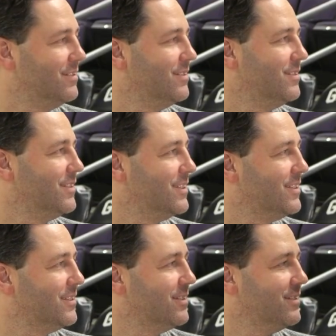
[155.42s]

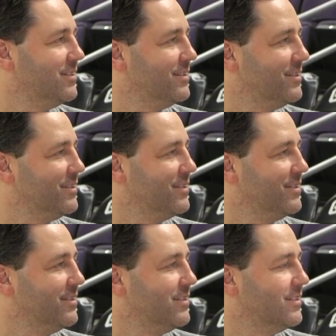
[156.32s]

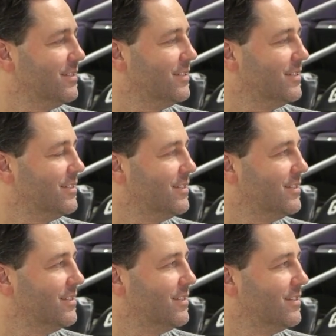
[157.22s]

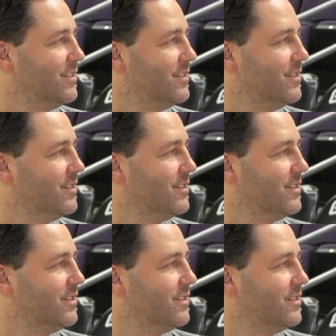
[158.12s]

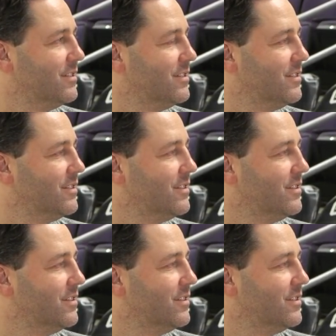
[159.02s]

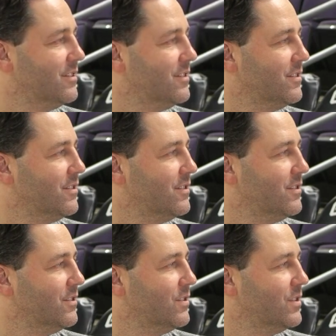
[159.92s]

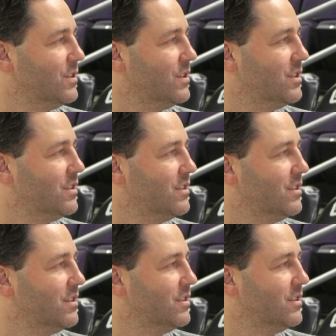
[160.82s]

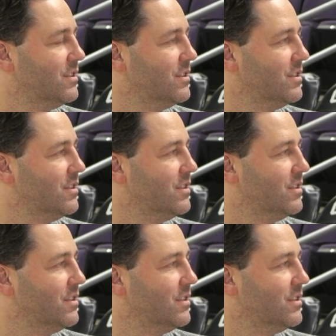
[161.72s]

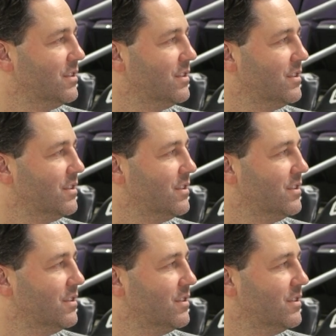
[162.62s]
This person isn't speaking.